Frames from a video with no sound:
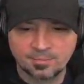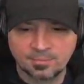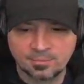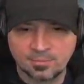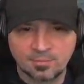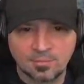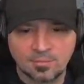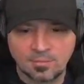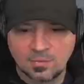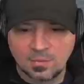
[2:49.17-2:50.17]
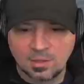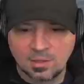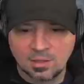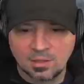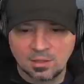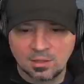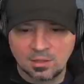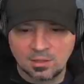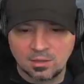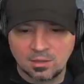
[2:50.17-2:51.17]

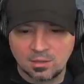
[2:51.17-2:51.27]
Nothing is said.